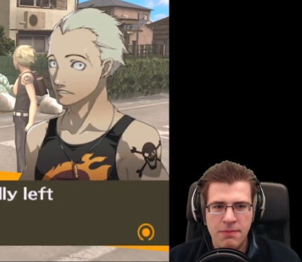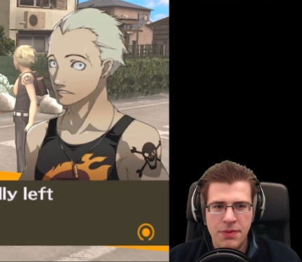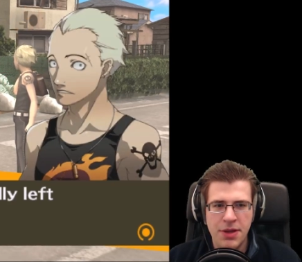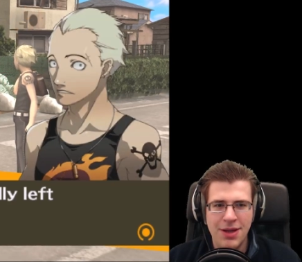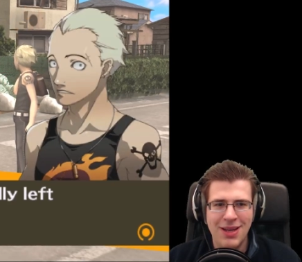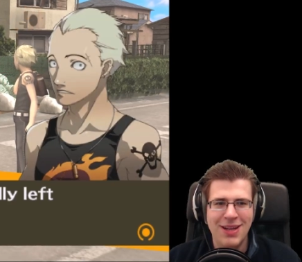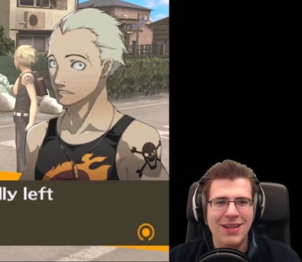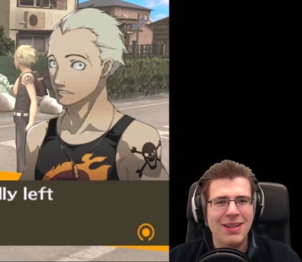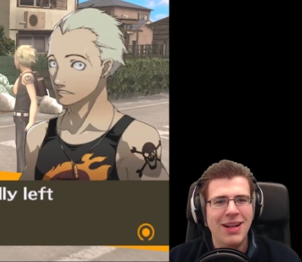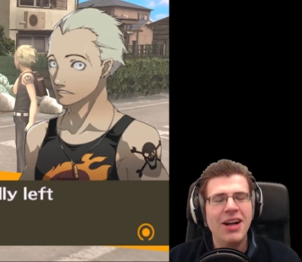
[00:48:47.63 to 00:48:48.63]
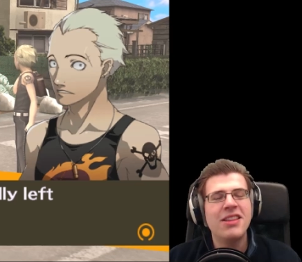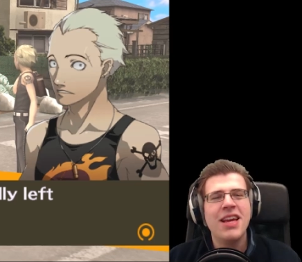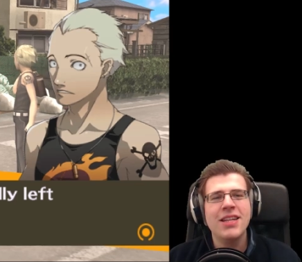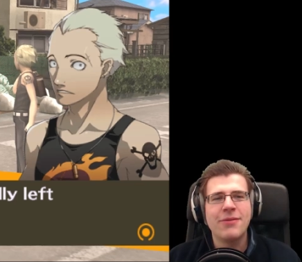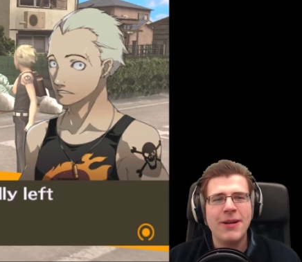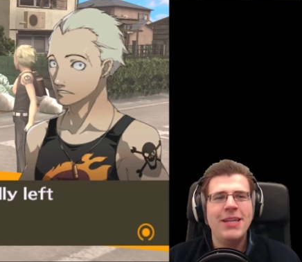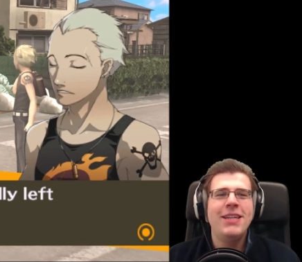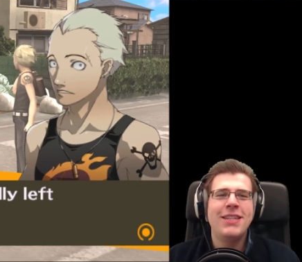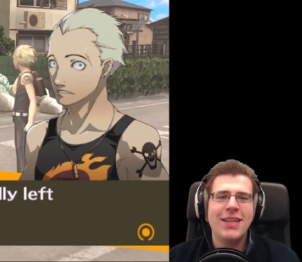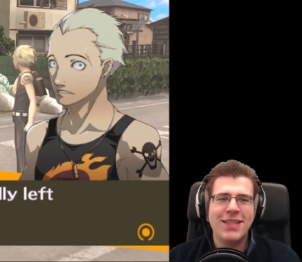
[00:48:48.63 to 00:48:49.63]
Speaker 1: oh, that's what he's
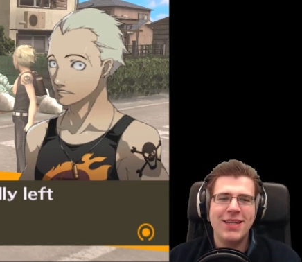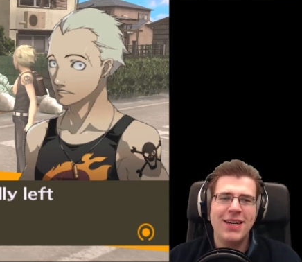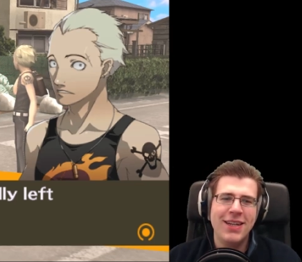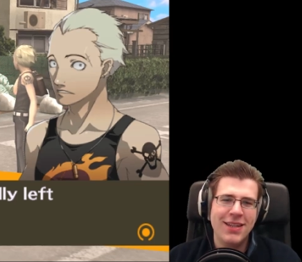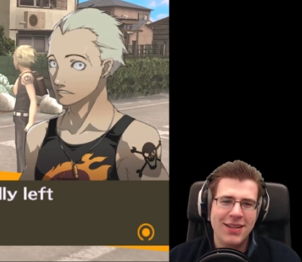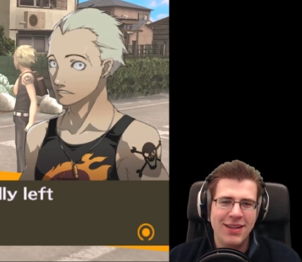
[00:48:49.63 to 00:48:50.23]
excited.